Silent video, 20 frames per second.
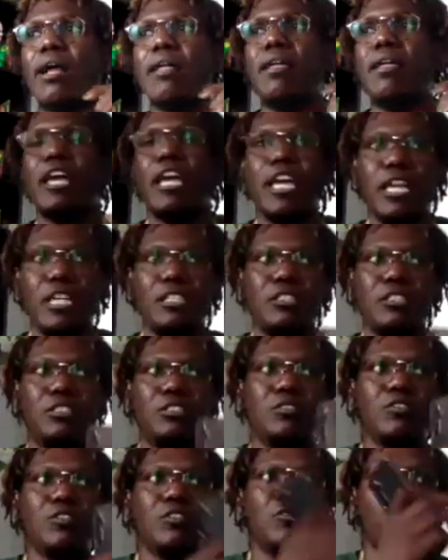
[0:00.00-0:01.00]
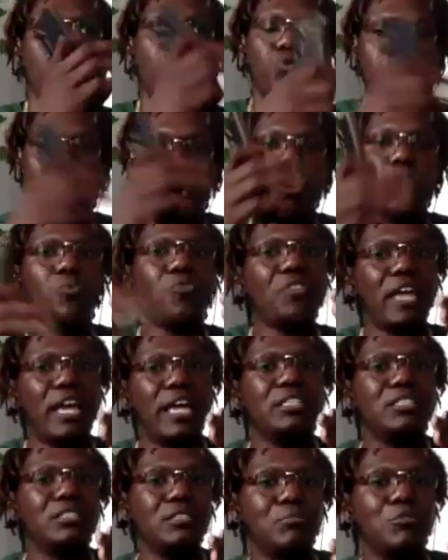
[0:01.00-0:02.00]
his growth
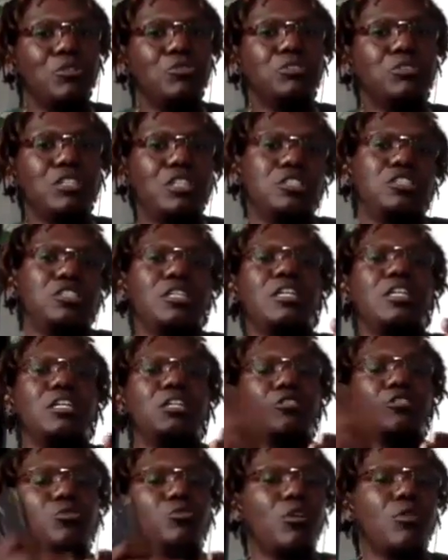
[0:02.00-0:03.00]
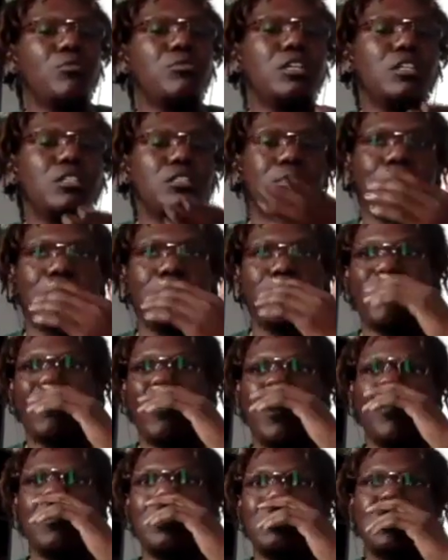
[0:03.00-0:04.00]
as a musician and his growth as a
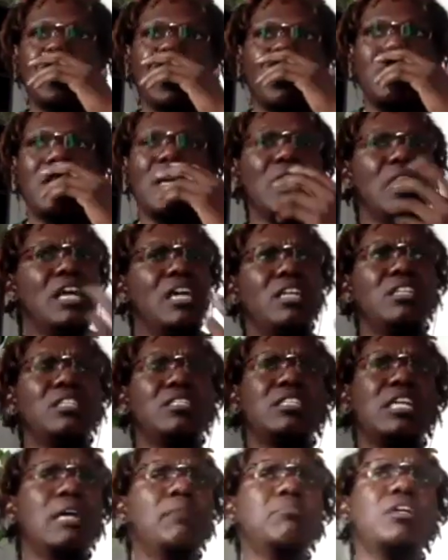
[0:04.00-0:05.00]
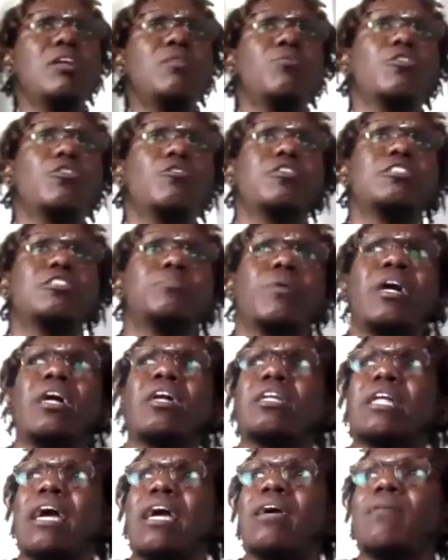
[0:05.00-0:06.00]
performer and stuff. And the same thing with Chris
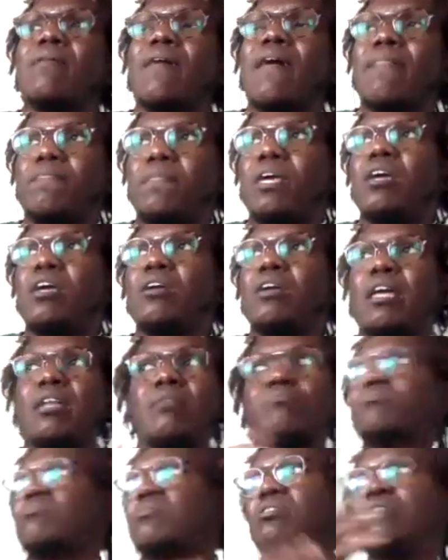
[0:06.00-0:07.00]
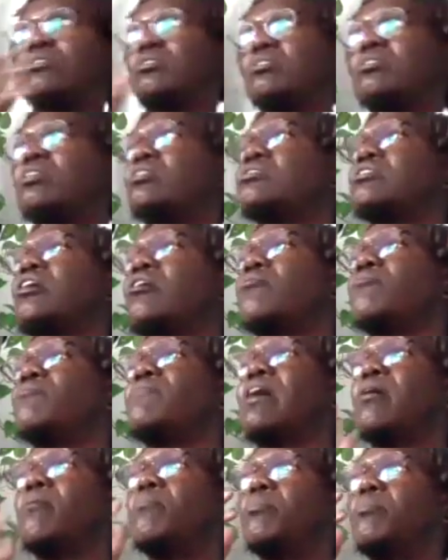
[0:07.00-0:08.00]
Brown. Like I think, and this is his own
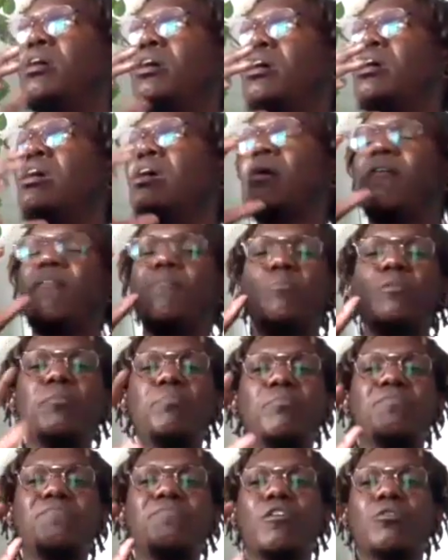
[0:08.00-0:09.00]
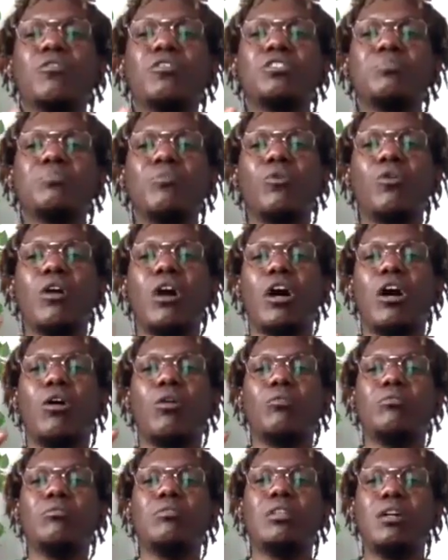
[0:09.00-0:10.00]
fault, but people focus more
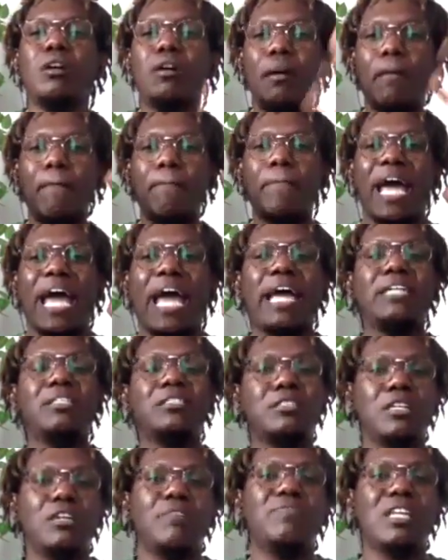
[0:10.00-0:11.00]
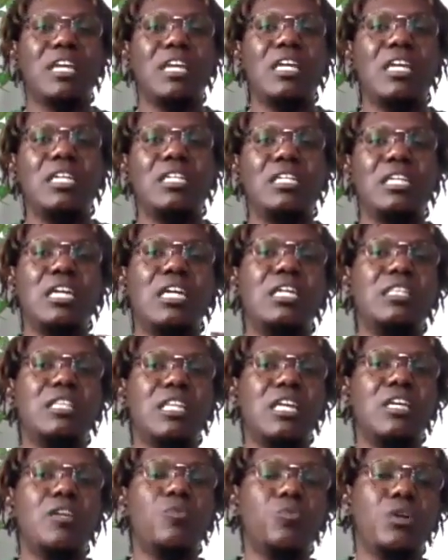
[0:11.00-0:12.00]
on the bad stuff that he did
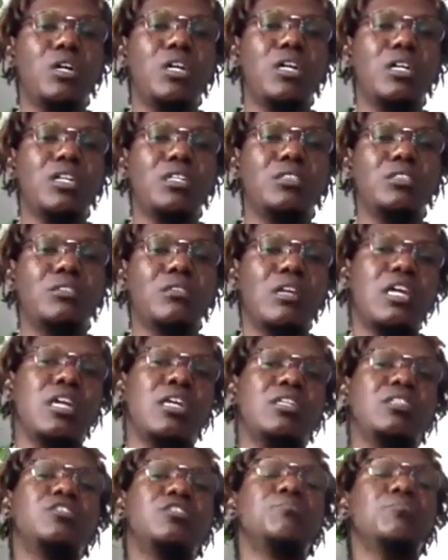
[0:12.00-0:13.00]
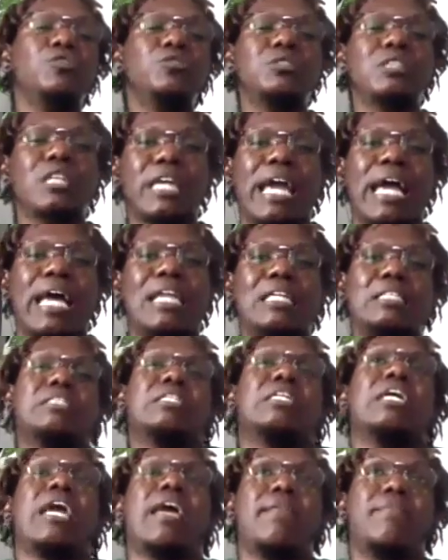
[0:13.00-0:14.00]
than it was his
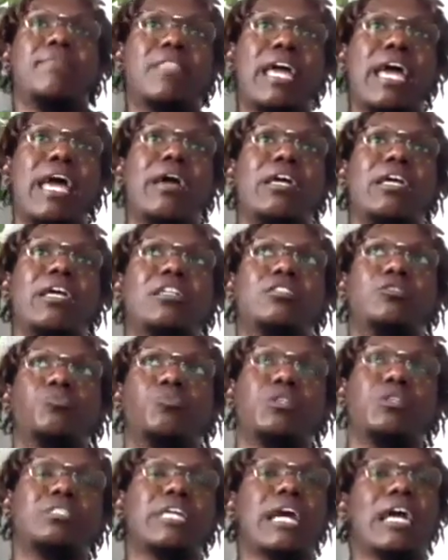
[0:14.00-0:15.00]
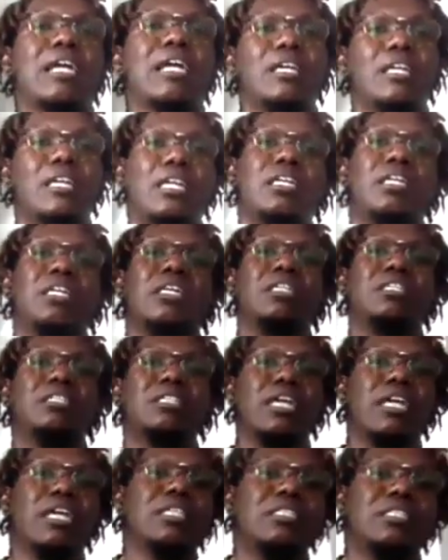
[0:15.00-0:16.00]
musicality, and that is what's kind of killing his
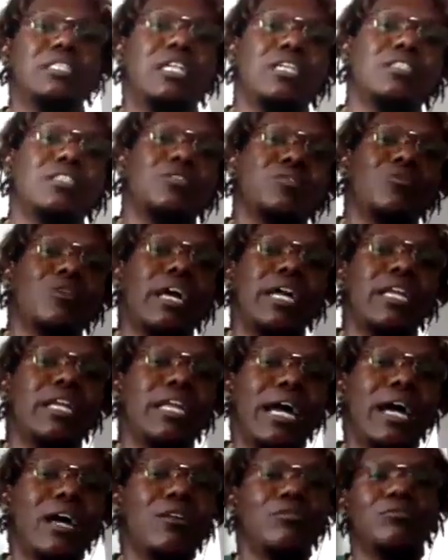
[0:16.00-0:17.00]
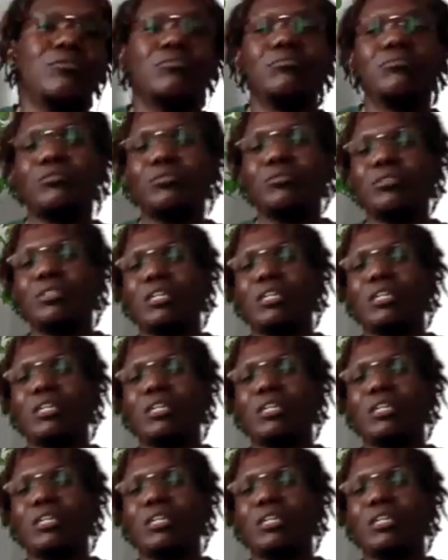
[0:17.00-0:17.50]
legacy as of right now. You